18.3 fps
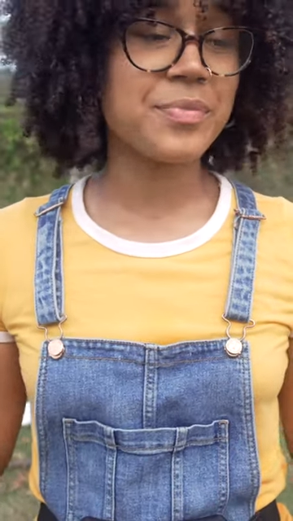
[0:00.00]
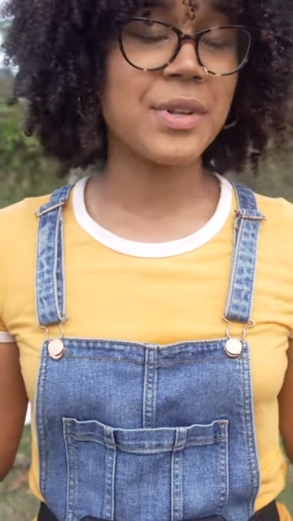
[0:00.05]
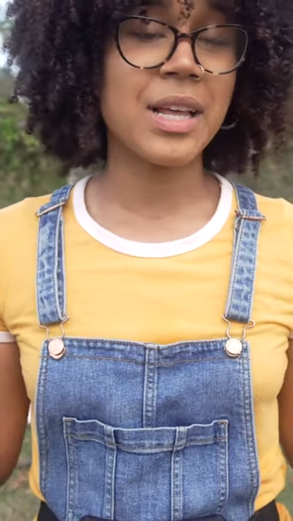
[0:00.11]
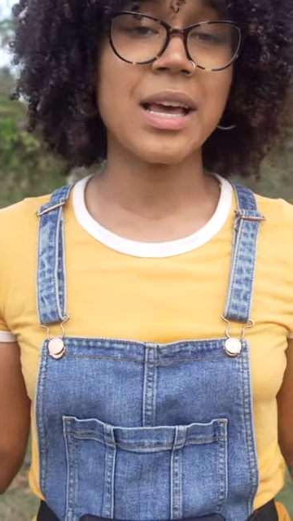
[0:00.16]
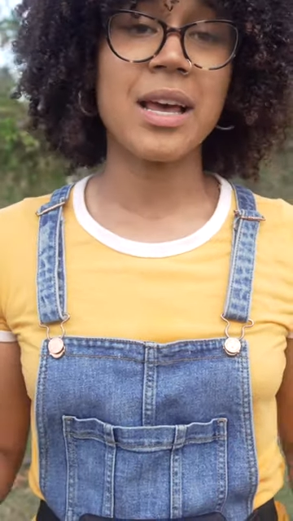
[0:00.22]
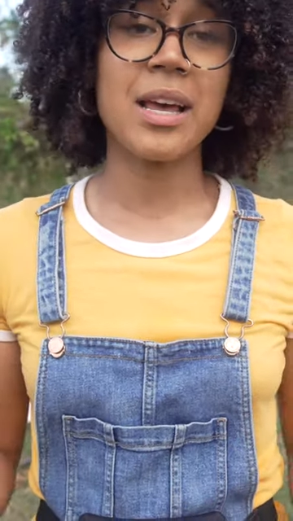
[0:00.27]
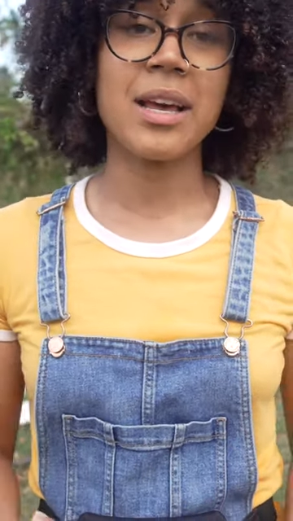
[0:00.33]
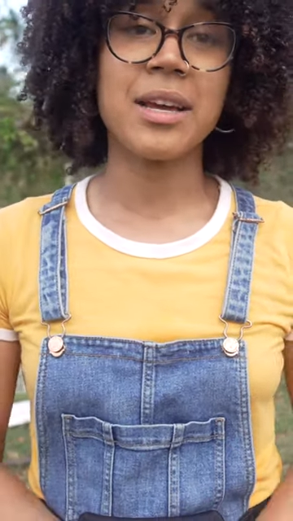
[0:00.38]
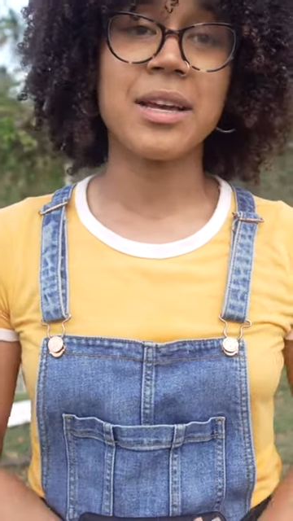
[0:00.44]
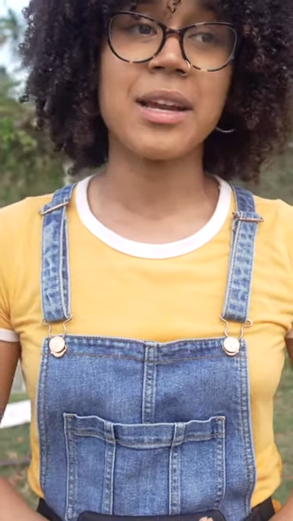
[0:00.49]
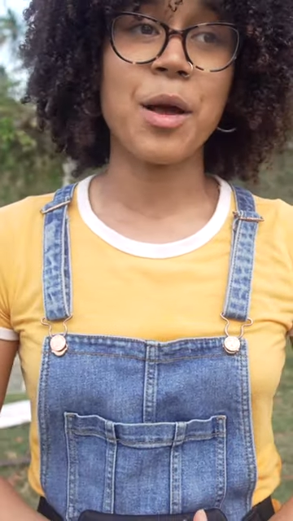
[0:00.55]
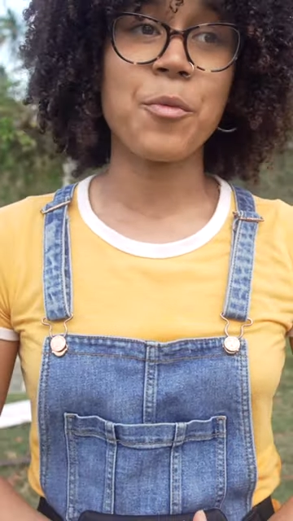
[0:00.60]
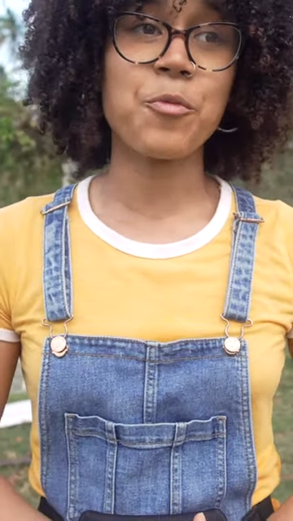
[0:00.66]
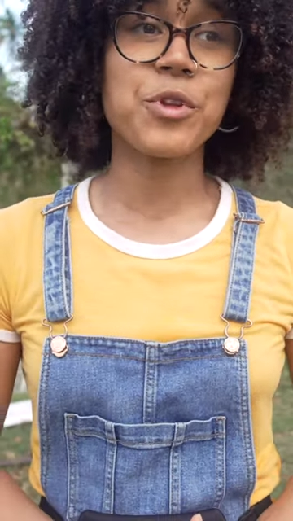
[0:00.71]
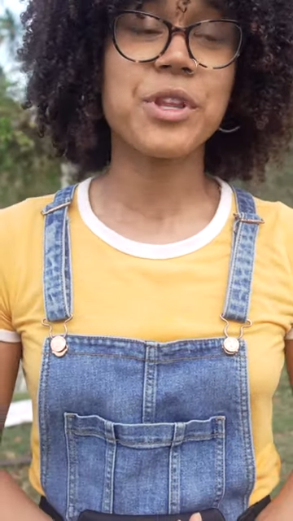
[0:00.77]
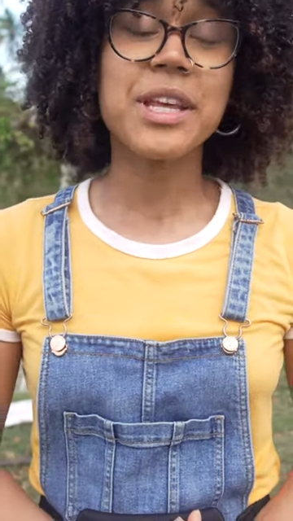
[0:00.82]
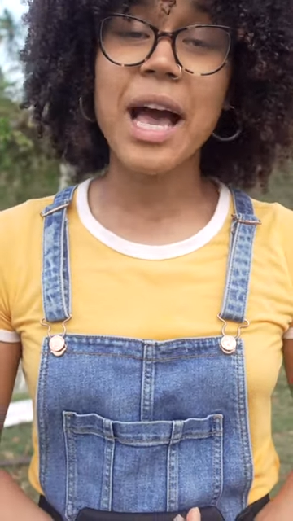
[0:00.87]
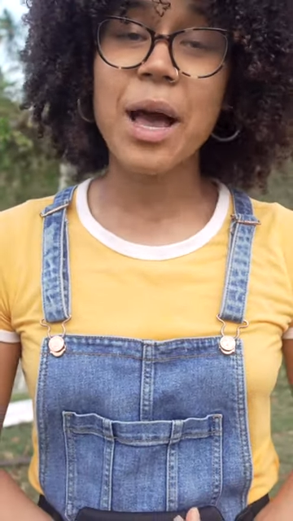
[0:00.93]
and
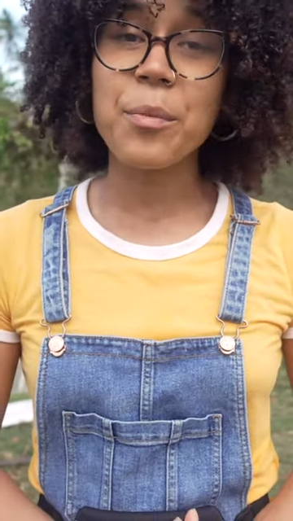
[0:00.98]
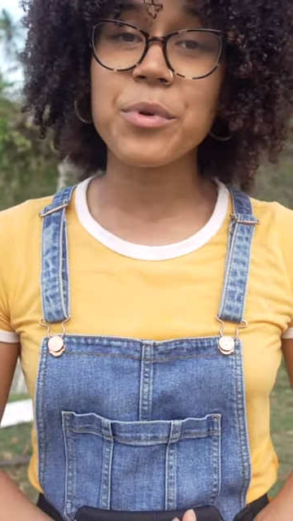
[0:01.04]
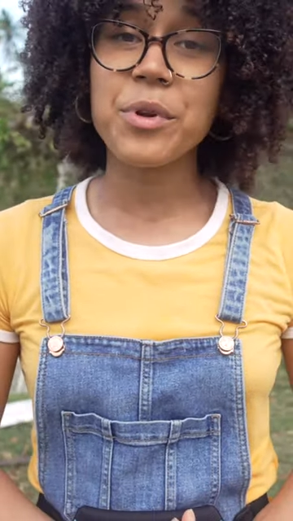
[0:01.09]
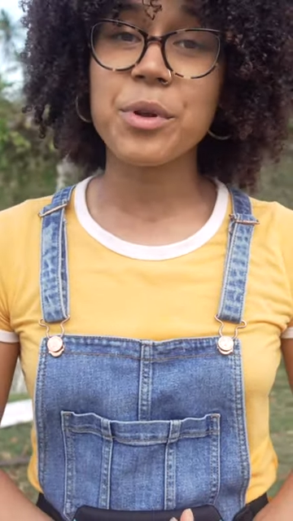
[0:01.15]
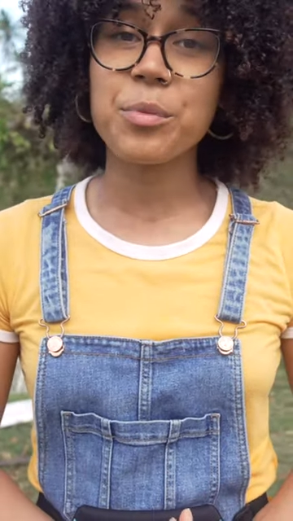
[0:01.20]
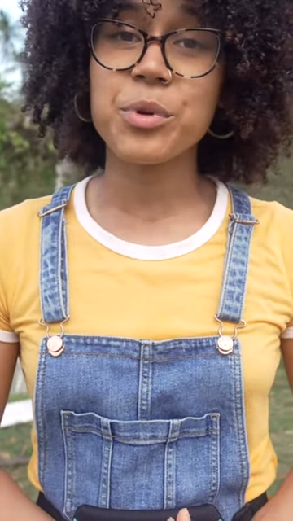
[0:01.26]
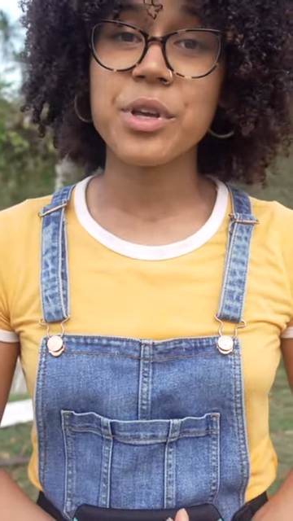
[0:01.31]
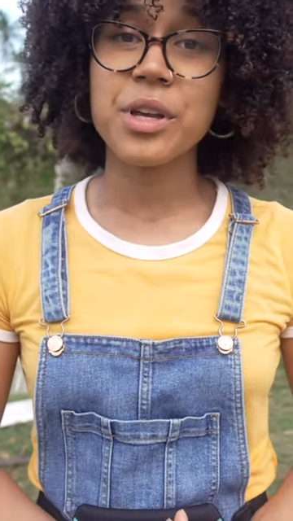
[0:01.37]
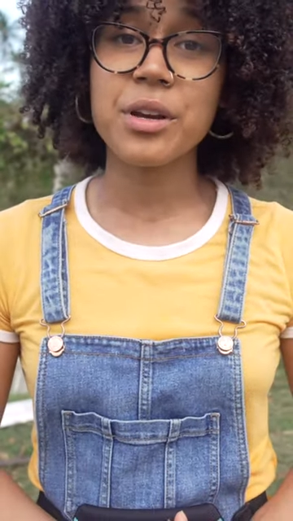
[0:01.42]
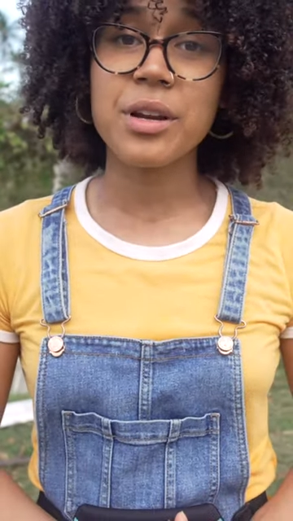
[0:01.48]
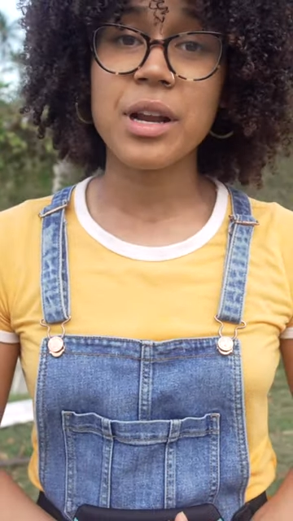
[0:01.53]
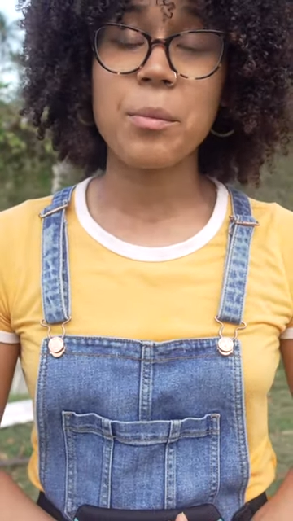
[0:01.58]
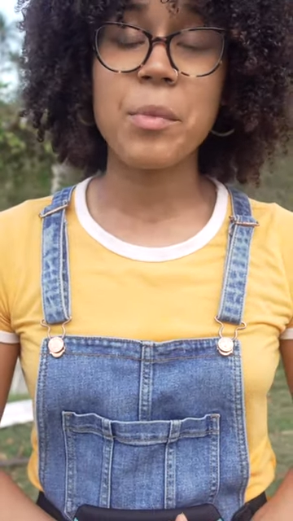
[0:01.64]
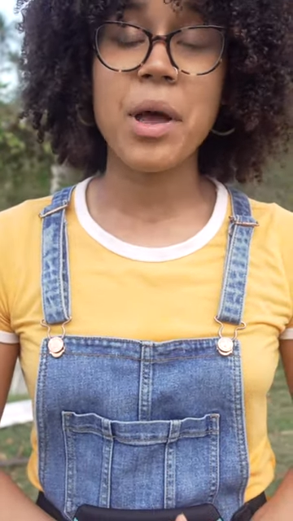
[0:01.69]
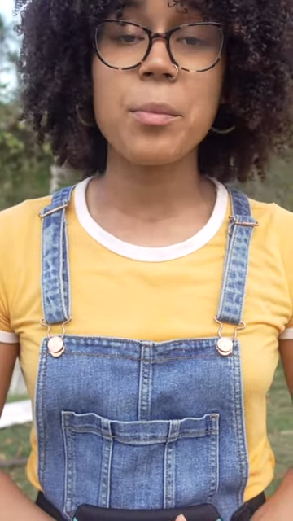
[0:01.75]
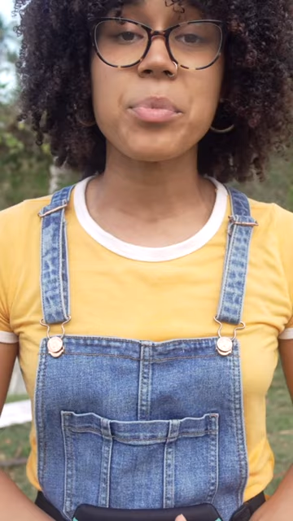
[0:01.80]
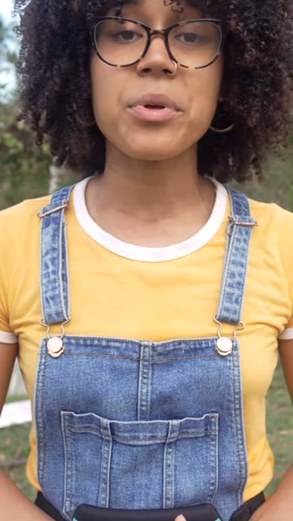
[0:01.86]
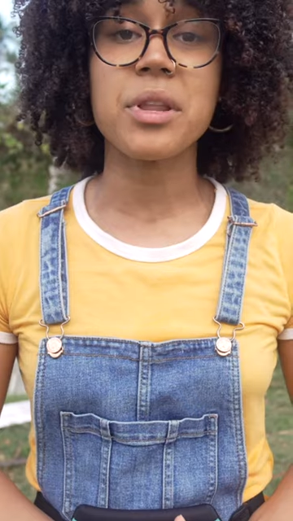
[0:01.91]
I'm really happy to be here, and I'm
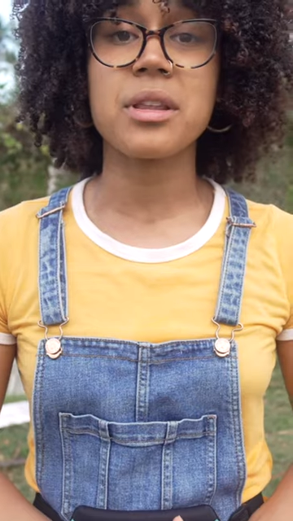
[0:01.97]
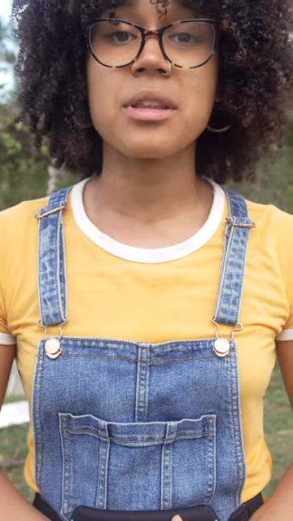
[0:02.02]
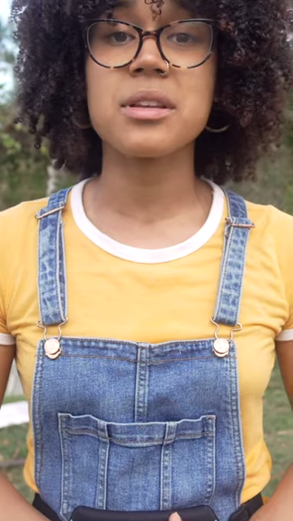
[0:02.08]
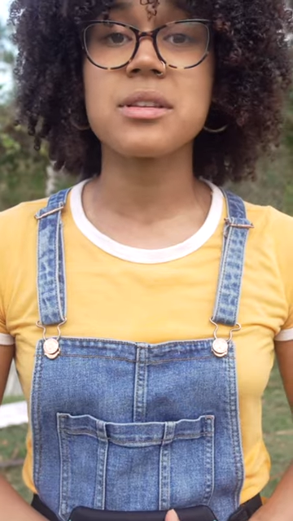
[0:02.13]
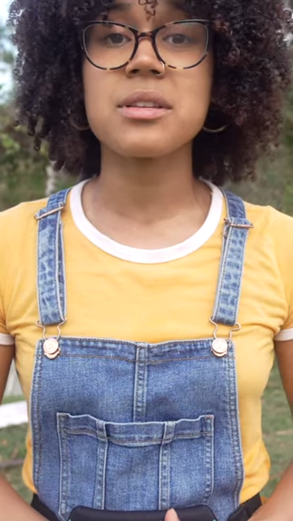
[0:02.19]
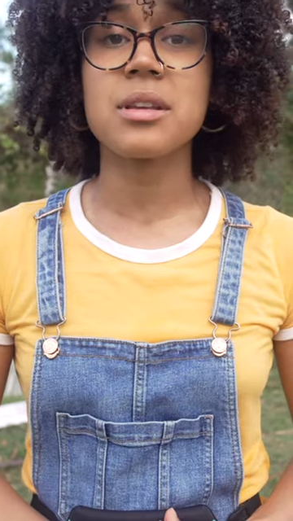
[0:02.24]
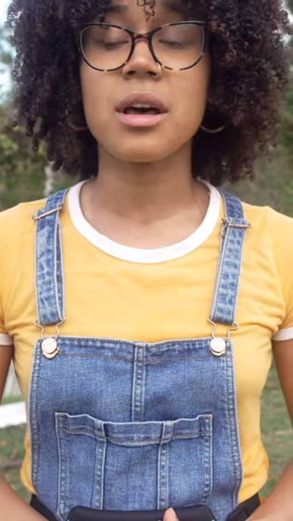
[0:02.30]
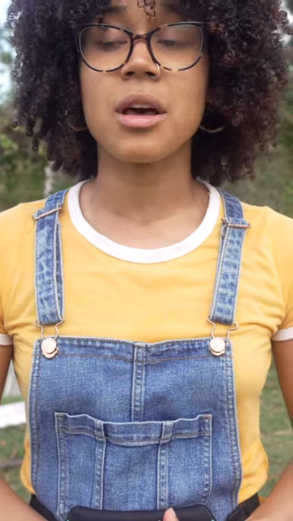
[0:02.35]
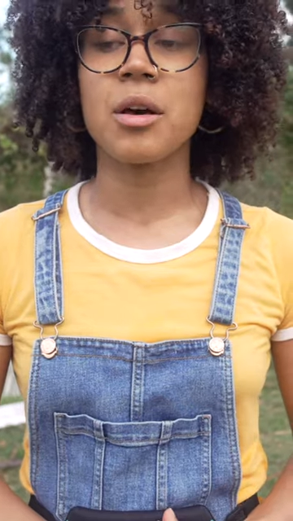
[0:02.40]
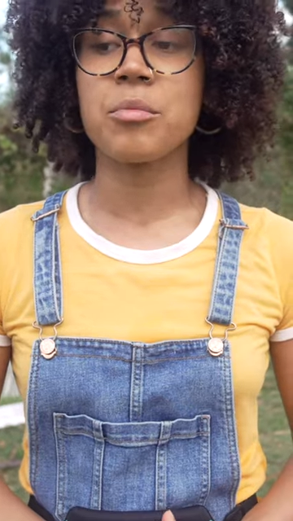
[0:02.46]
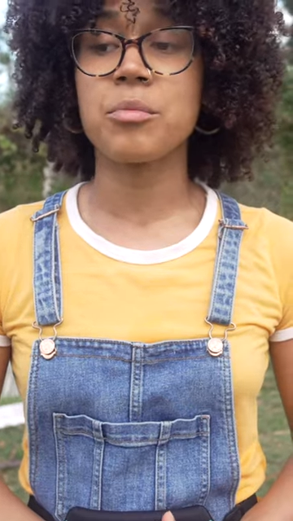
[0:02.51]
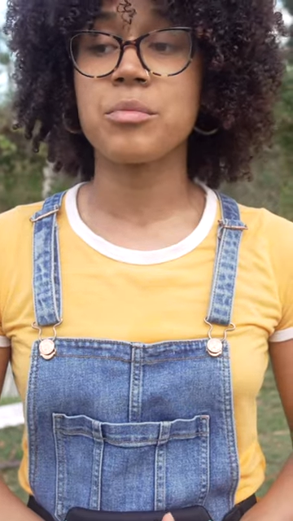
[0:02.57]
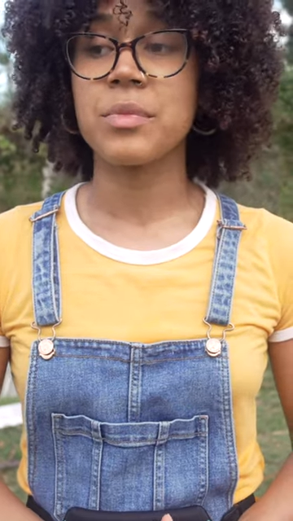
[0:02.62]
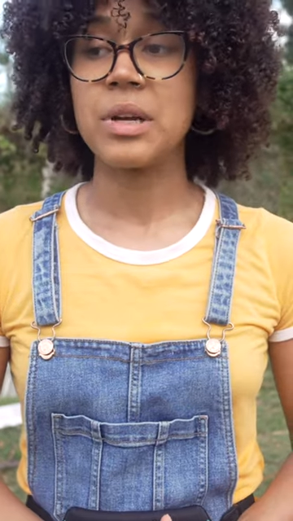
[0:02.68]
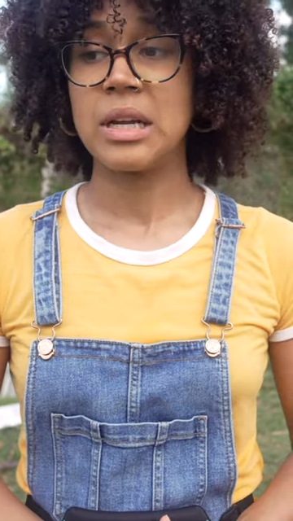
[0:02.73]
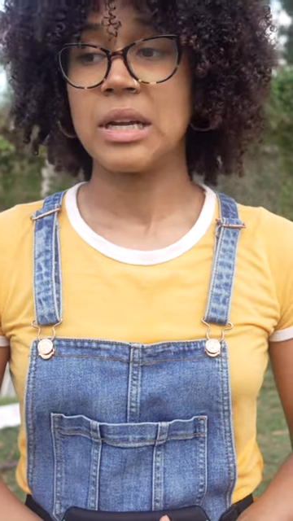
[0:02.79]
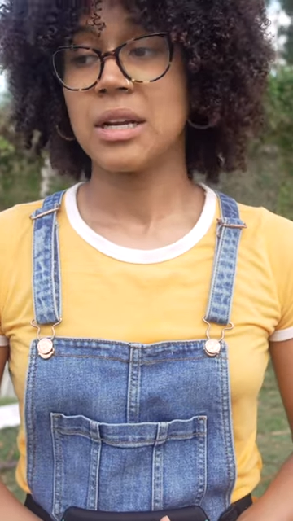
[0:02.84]
happy that this, um,